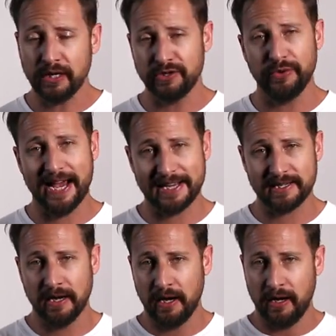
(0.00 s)
So
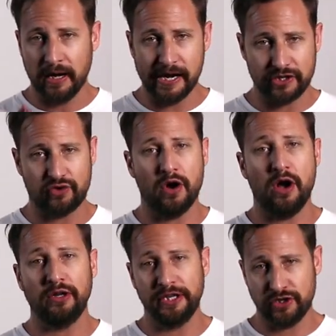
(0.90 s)
yes, I
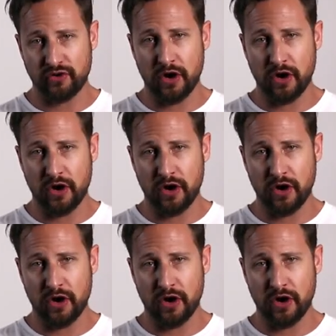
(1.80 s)
strongly